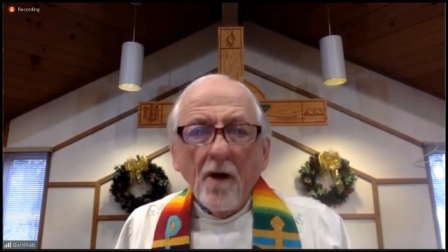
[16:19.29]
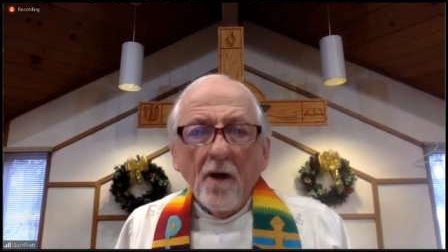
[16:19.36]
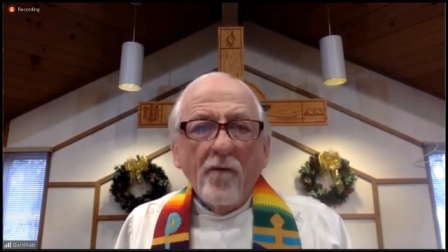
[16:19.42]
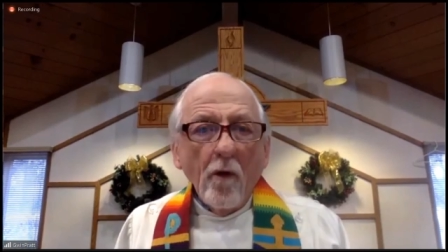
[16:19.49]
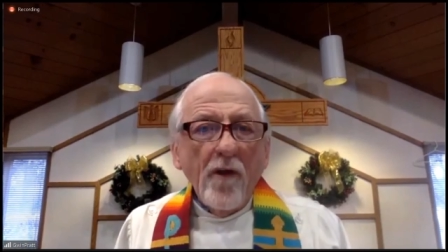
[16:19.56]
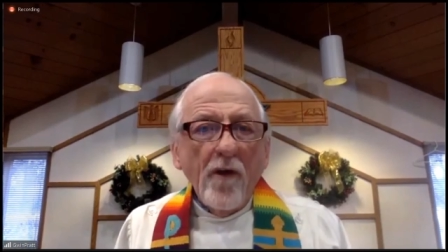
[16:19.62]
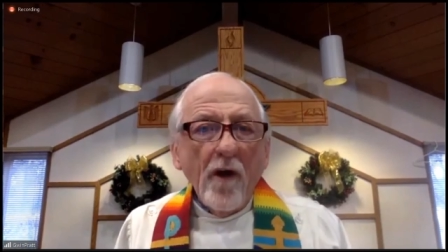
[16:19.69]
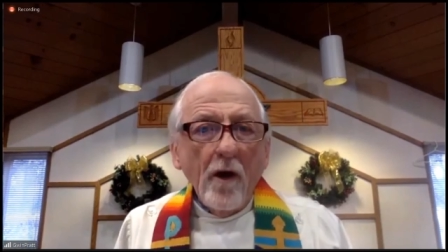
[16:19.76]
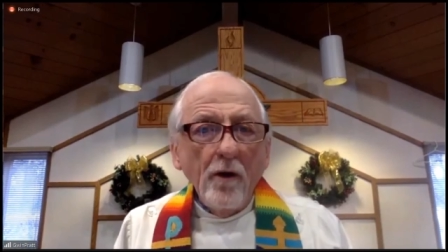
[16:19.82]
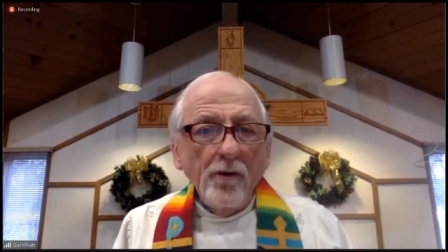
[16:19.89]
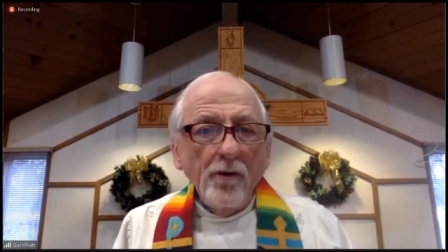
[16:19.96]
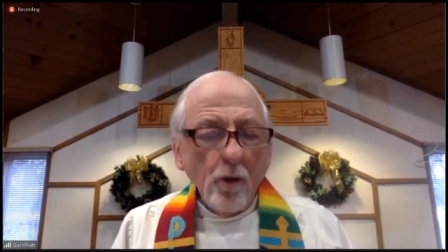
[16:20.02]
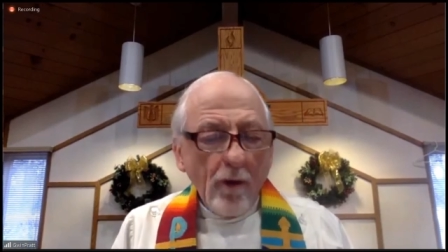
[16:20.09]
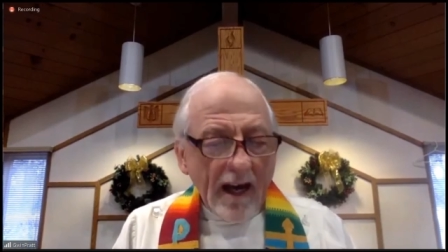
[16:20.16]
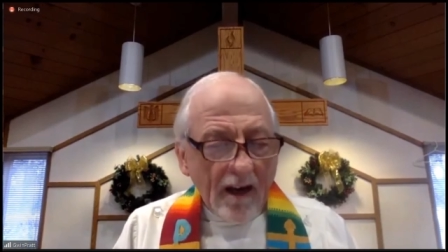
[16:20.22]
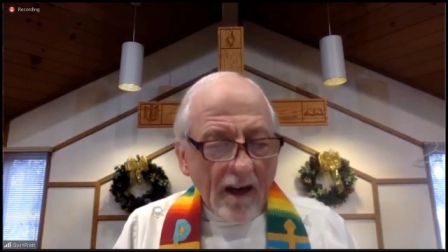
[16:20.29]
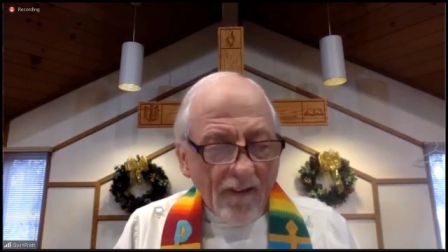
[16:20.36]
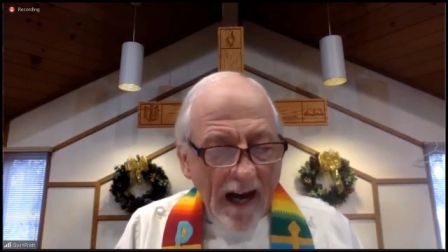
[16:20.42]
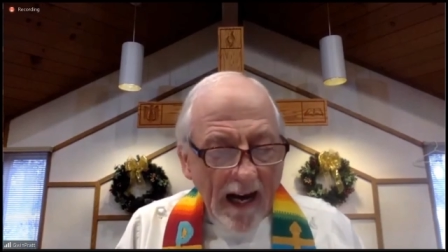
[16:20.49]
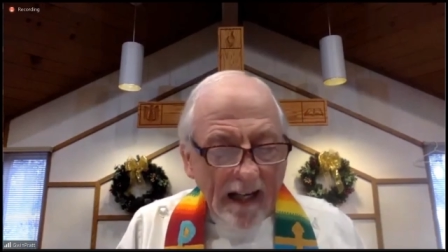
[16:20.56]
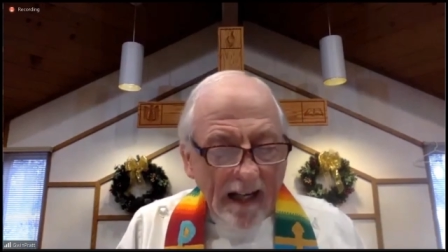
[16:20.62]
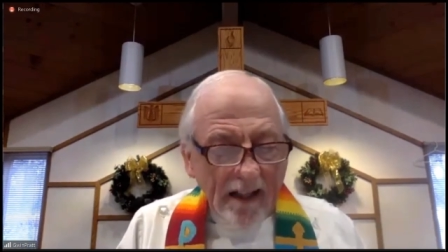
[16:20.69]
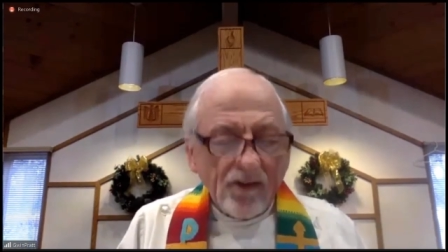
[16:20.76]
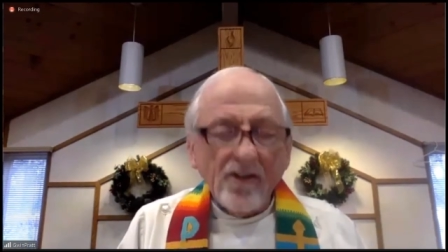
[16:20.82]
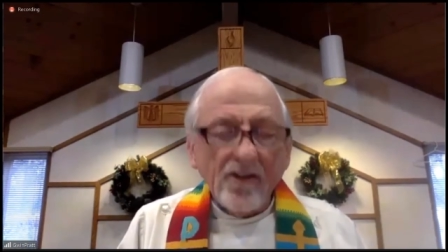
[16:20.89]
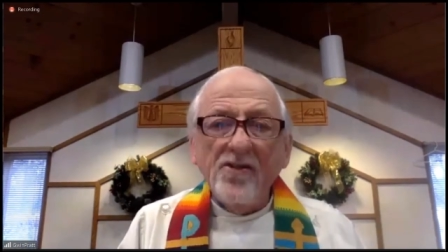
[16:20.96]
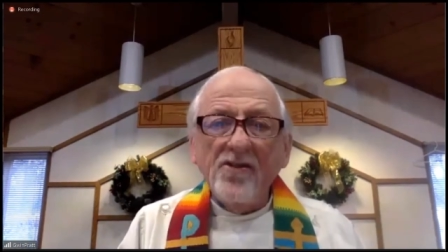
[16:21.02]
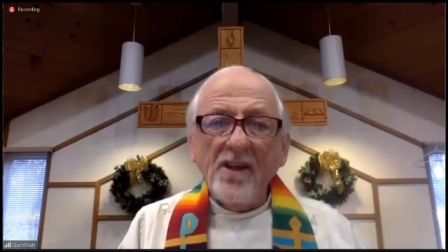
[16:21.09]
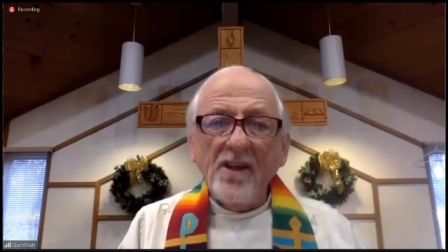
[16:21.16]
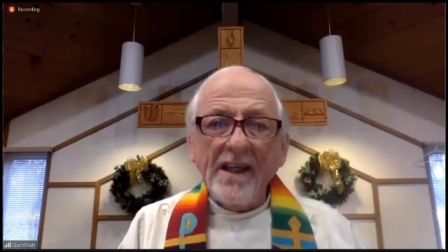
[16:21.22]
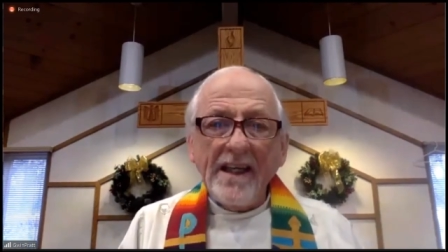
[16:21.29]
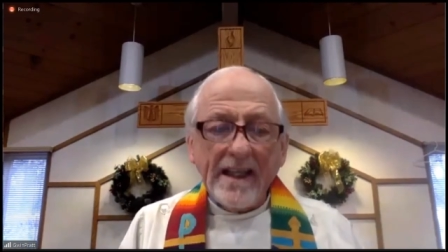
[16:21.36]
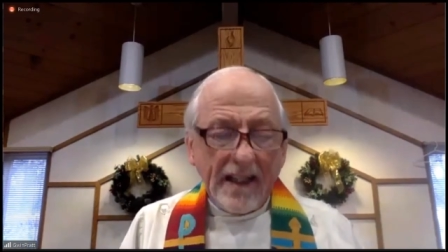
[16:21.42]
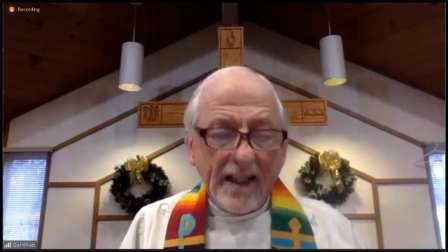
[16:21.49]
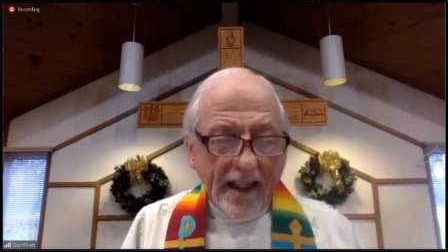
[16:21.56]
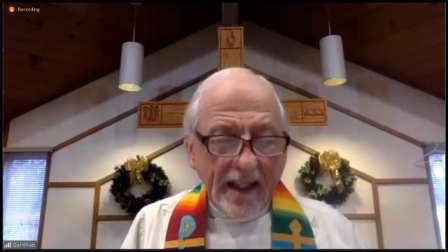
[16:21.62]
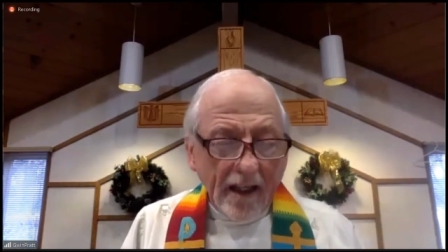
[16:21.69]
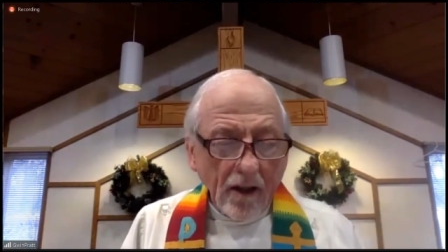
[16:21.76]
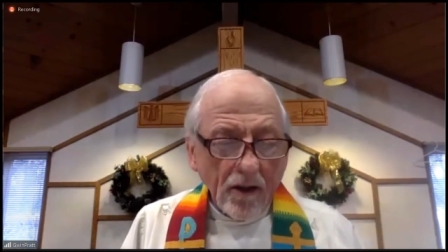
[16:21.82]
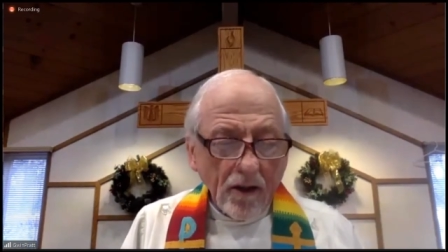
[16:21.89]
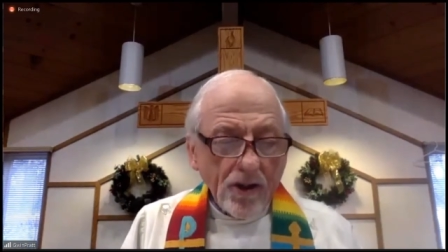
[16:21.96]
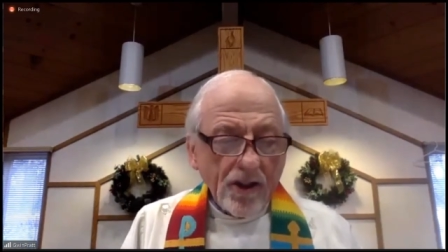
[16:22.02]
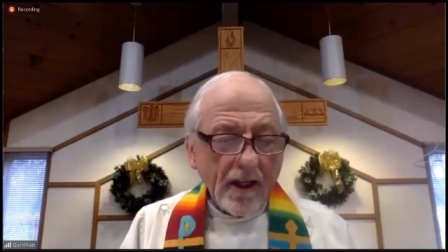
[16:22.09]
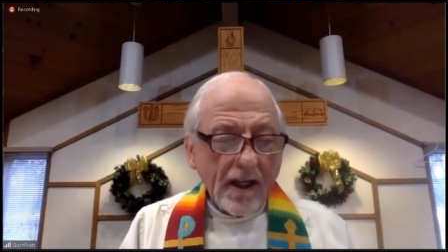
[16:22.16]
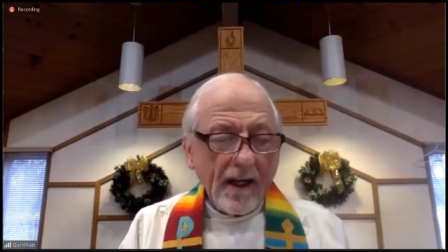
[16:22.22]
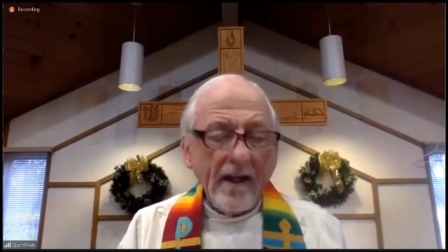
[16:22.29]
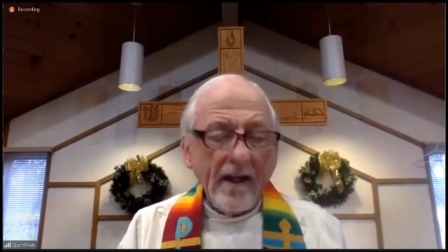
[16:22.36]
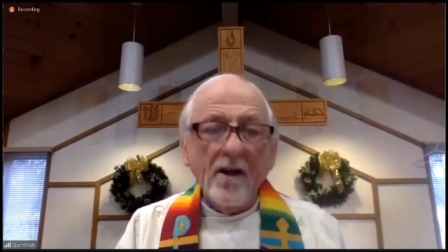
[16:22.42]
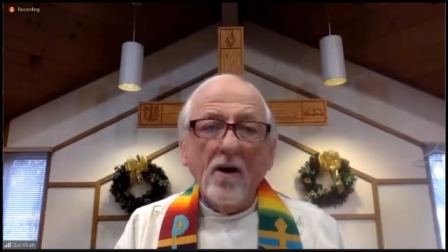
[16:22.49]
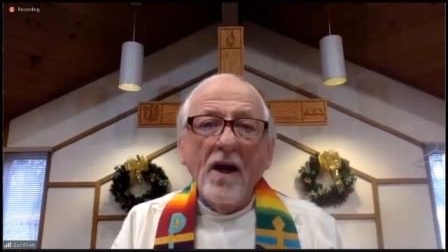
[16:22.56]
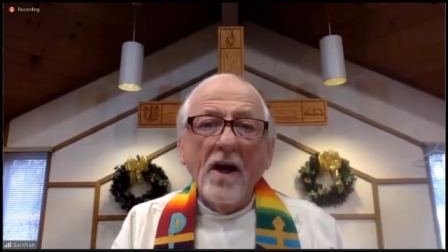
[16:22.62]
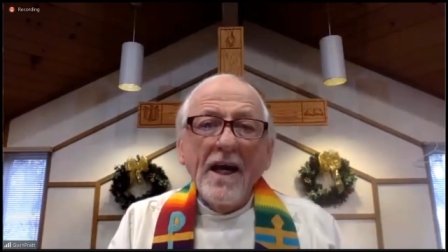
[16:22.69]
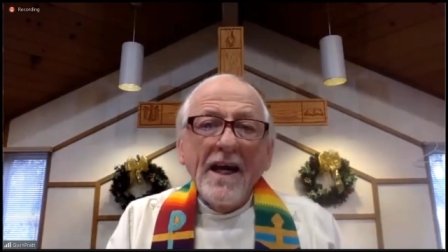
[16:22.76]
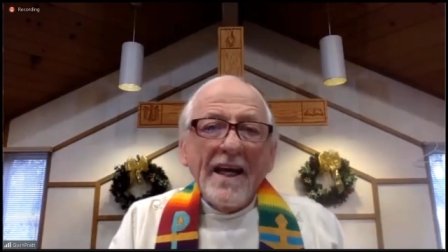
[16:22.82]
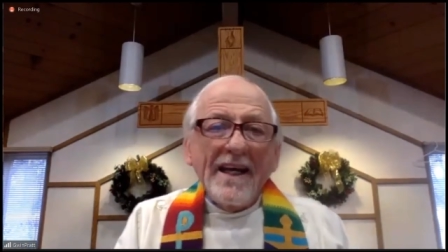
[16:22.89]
For those who have eyes to see and ears to hear,